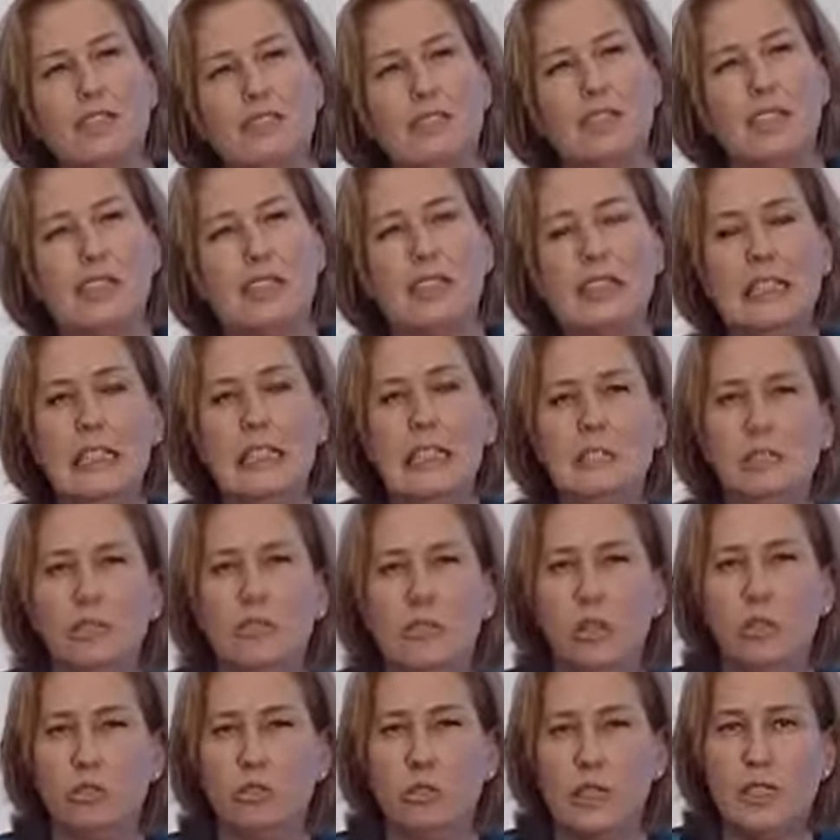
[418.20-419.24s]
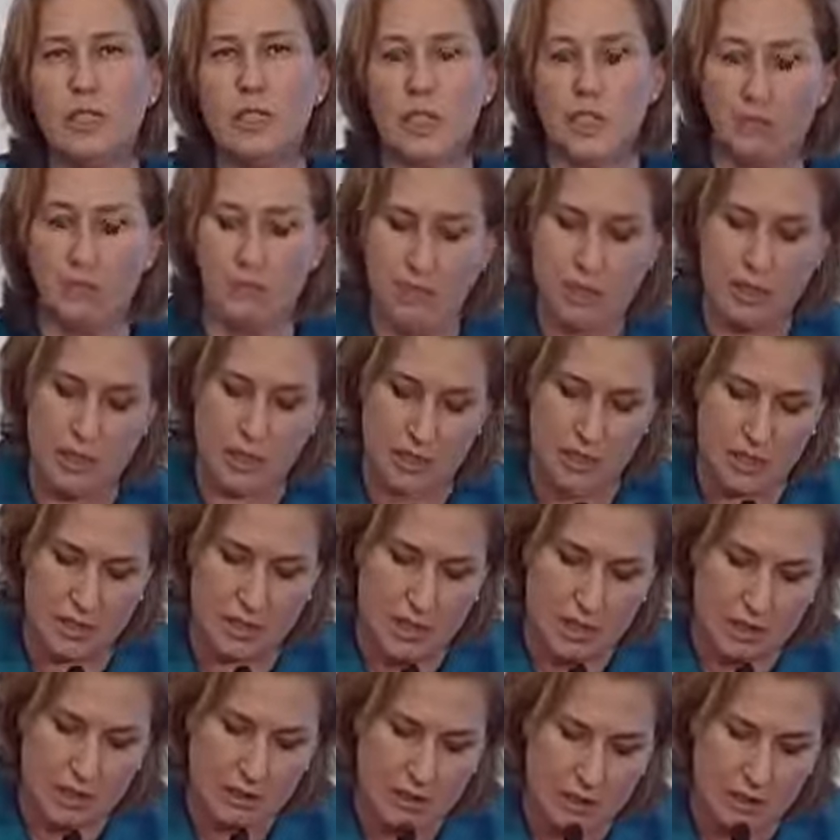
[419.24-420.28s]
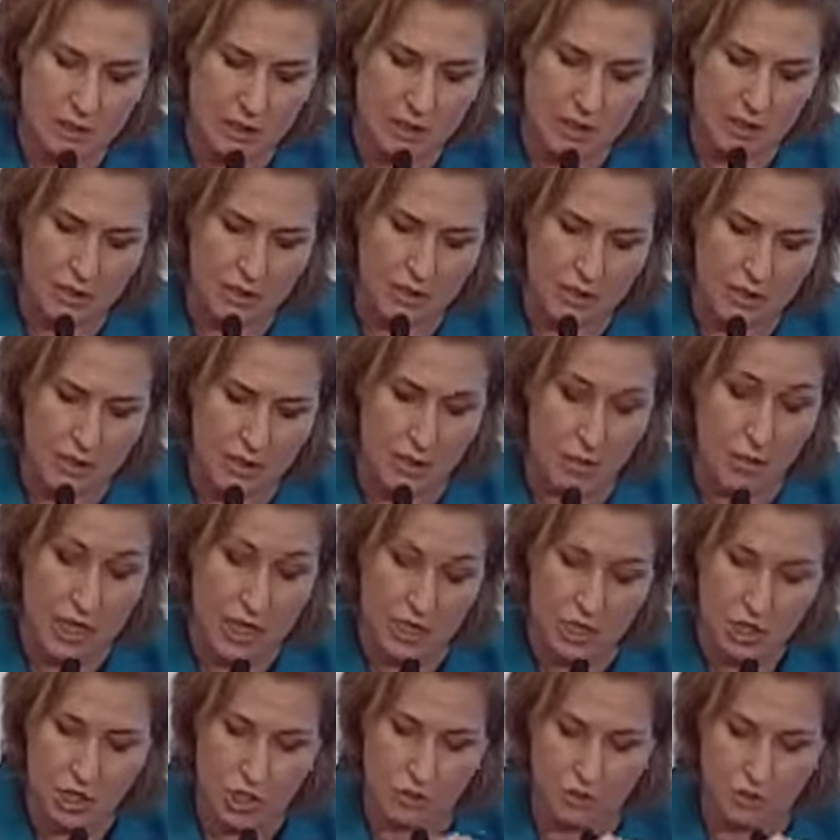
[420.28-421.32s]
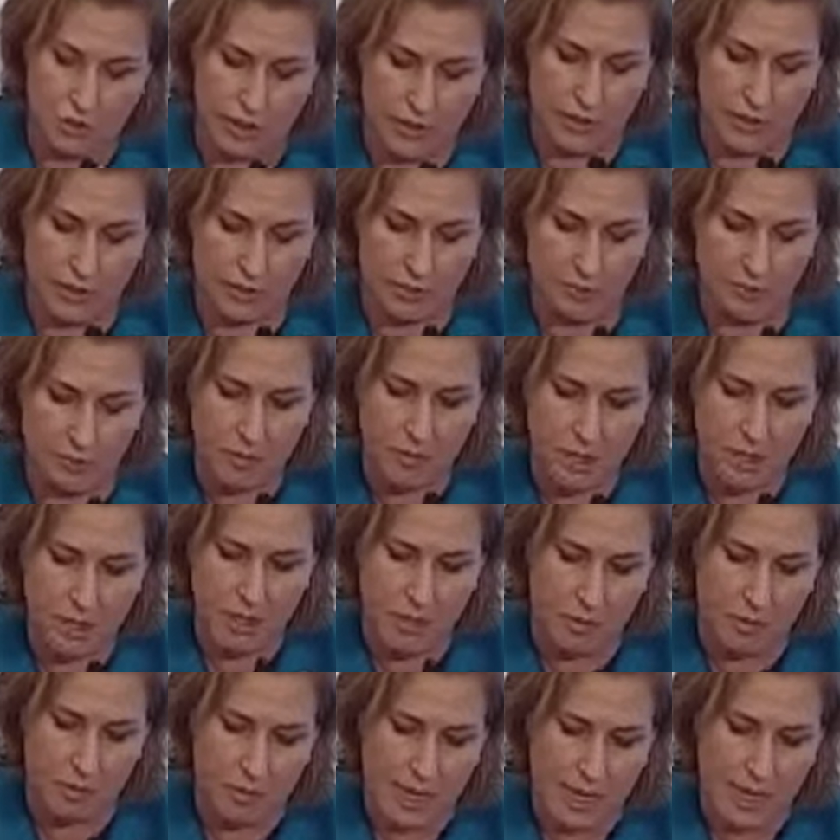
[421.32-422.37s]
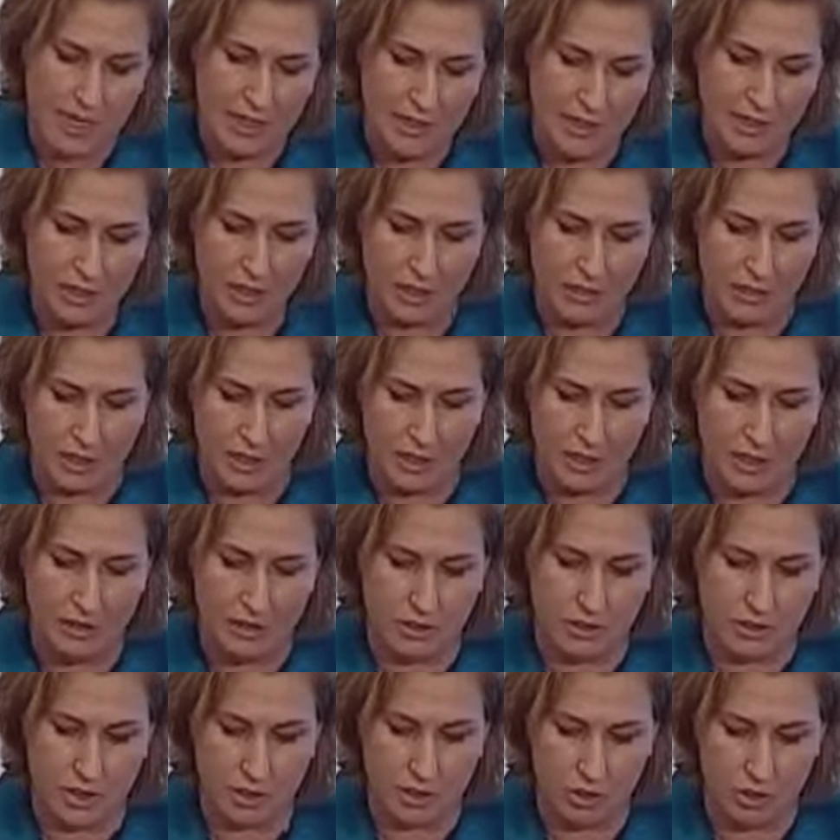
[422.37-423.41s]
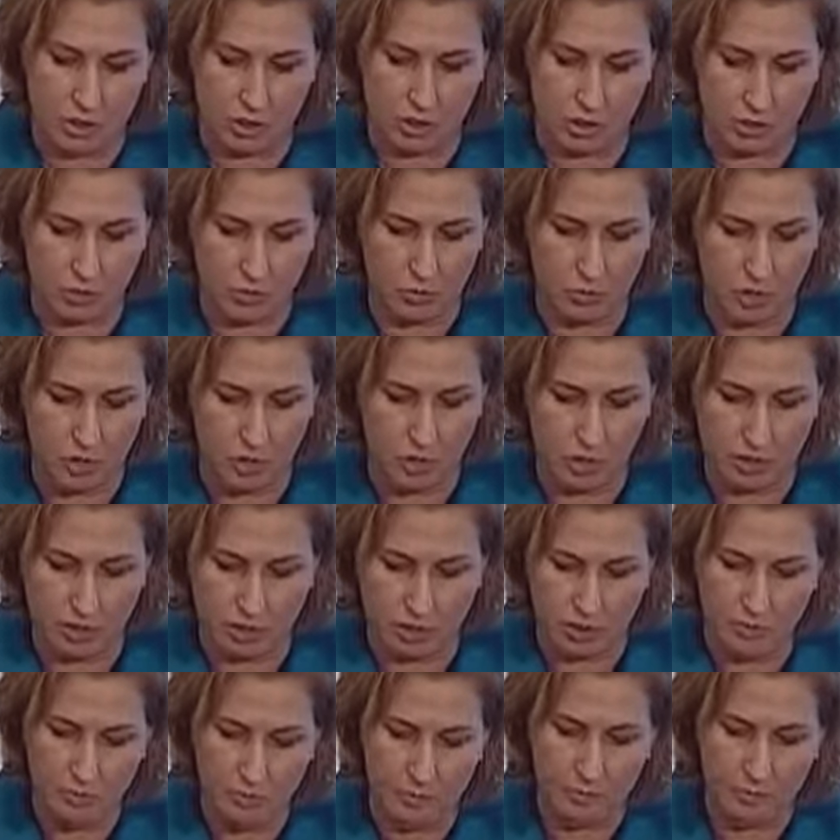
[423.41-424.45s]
the need, or this can be translated into action plan by the international community.